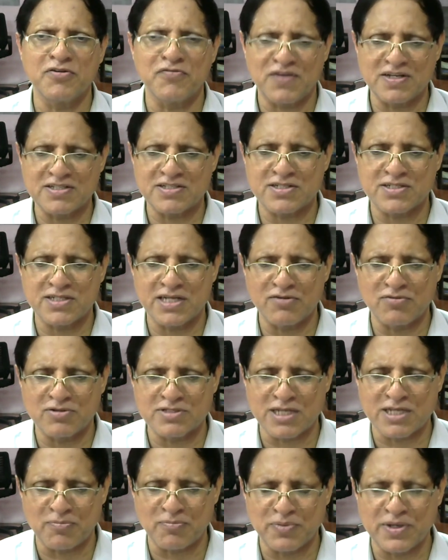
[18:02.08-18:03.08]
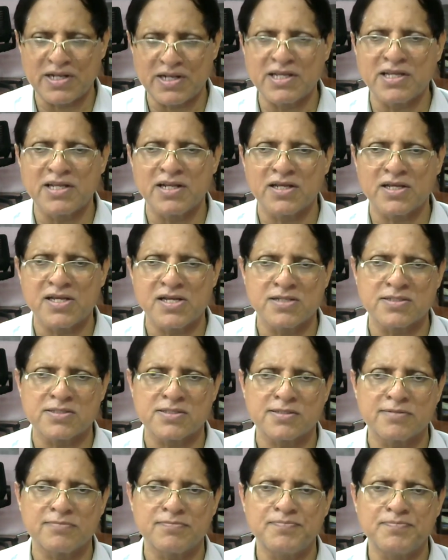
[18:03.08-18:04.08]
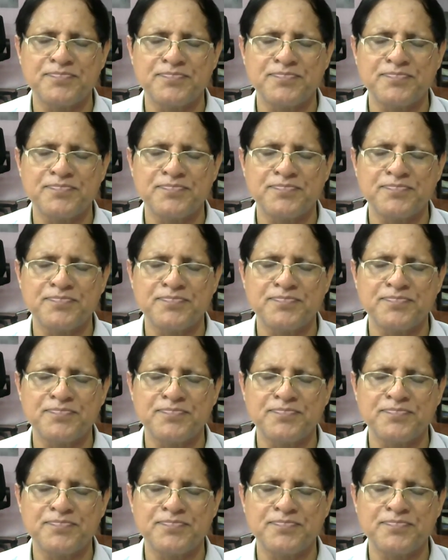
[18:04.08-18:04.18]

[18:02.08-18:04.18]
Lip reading: you, first I was appearing in a case.